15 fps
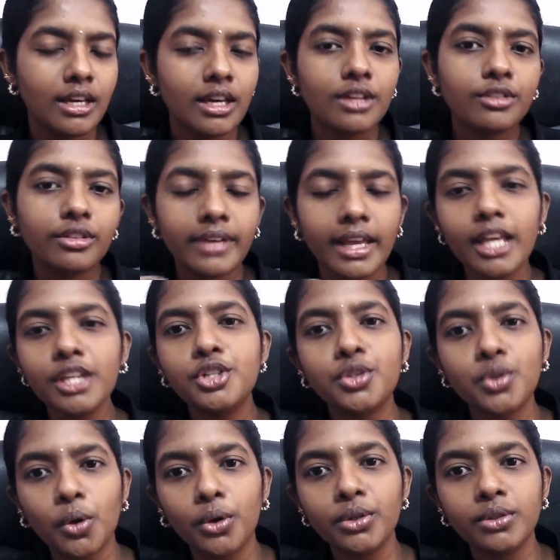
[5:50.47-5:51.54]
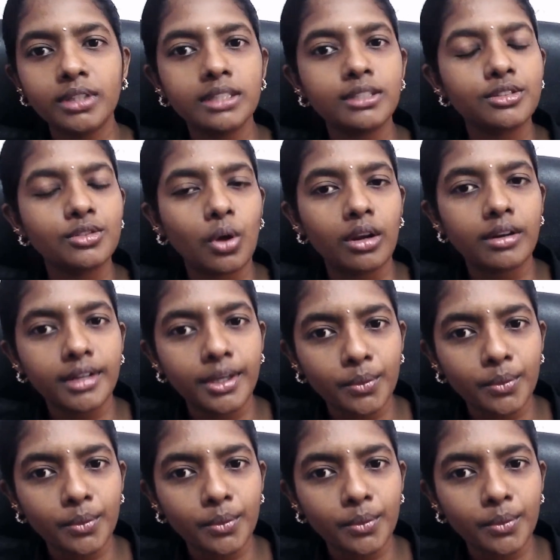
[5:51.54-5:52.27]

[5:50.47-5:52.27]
So when I show you that this already